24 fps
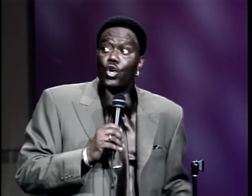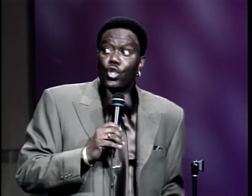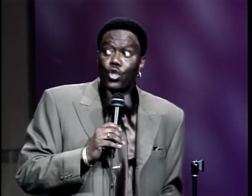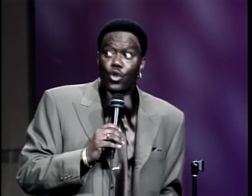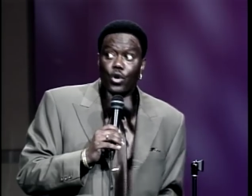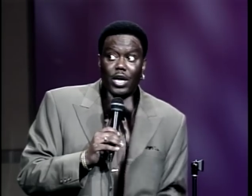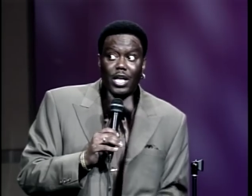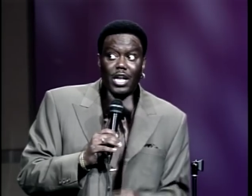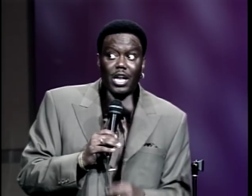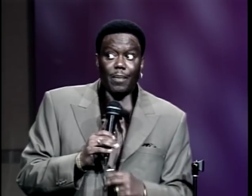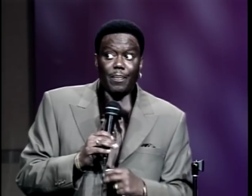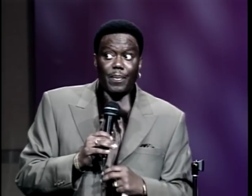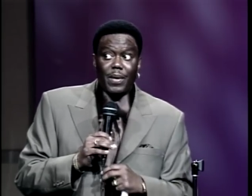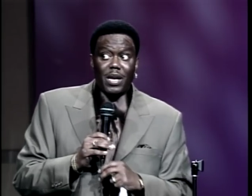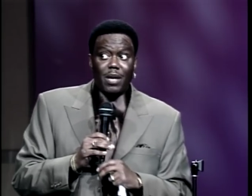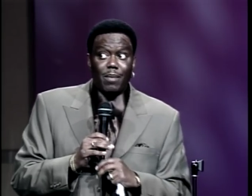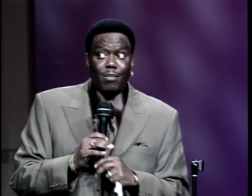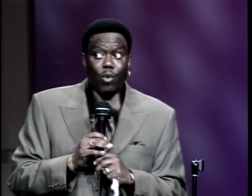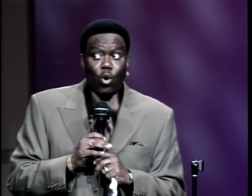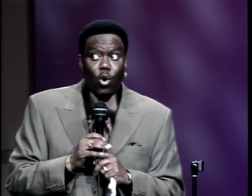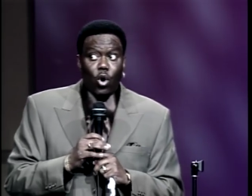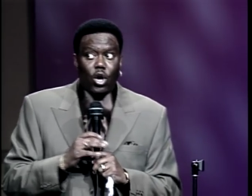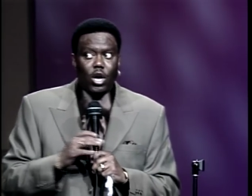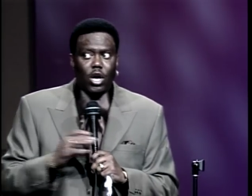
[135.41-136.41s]
You get up in the
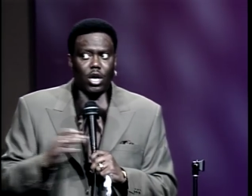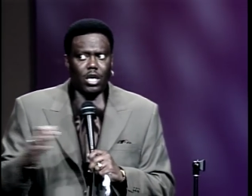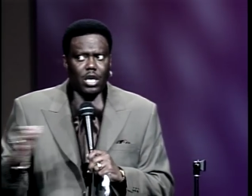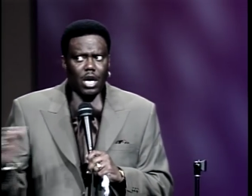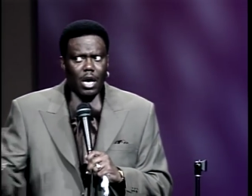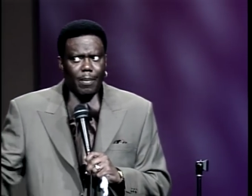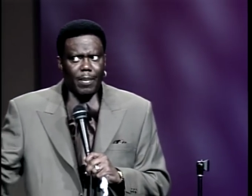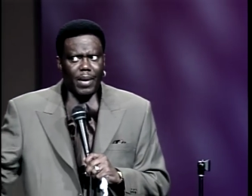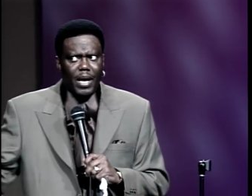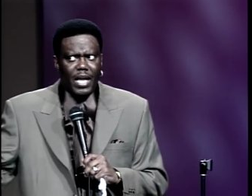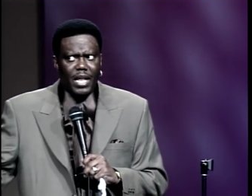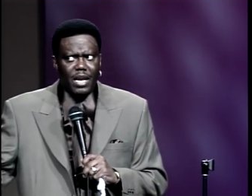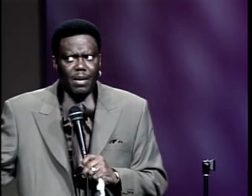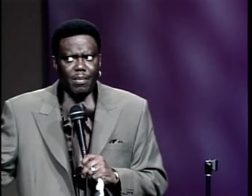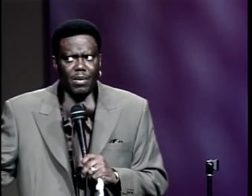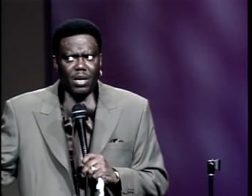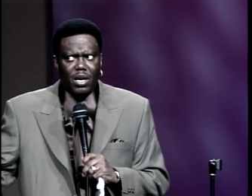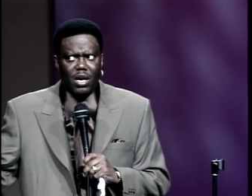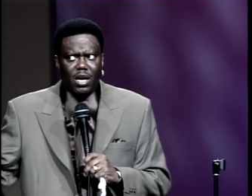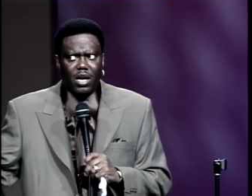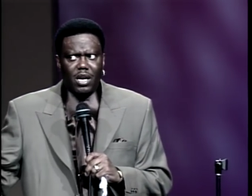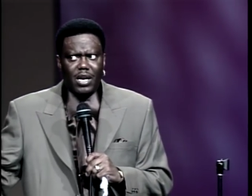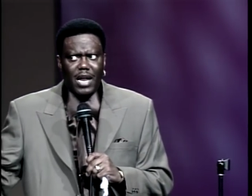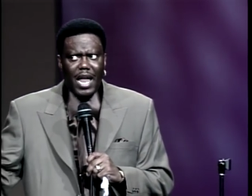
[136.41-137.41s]
morning, come in, in the
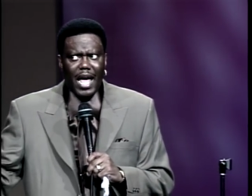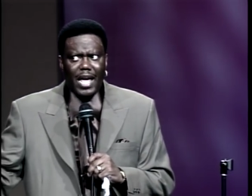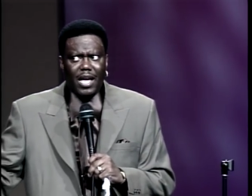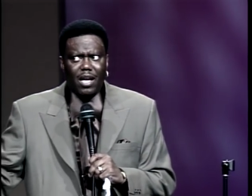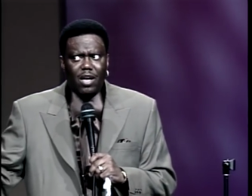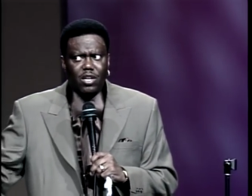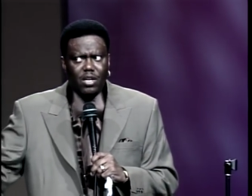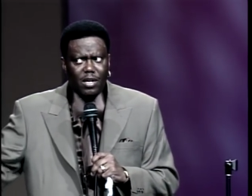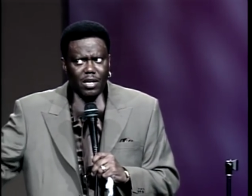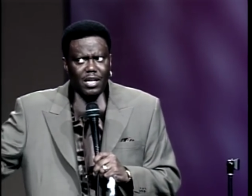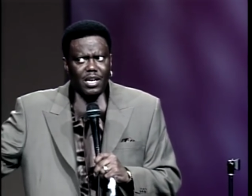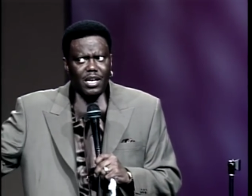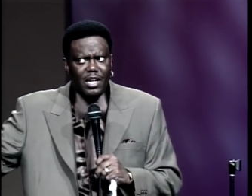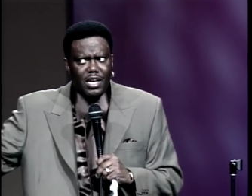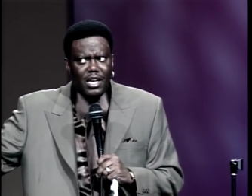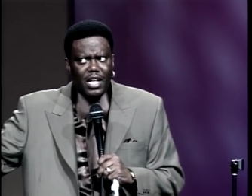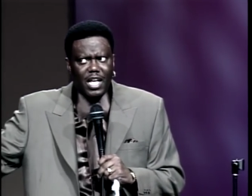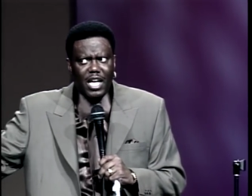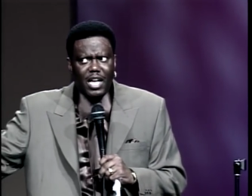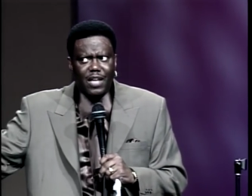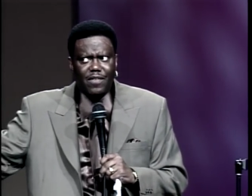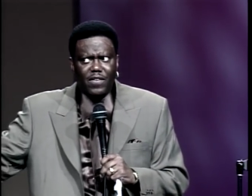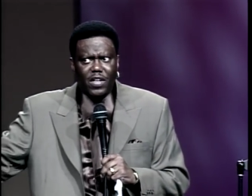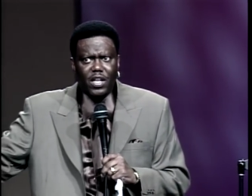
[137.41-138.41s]
middle of the night, in the, in the
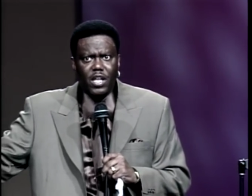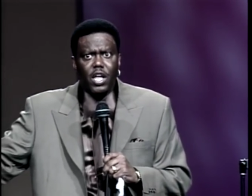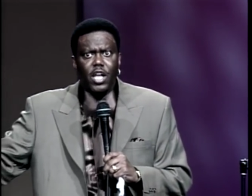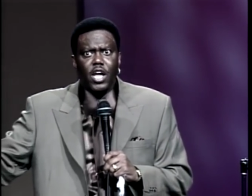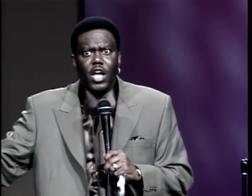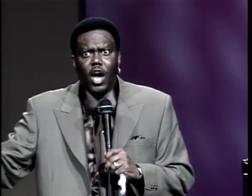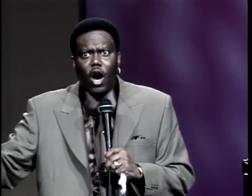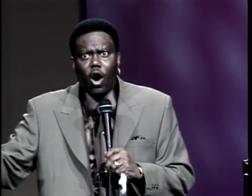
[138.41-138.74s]
evening,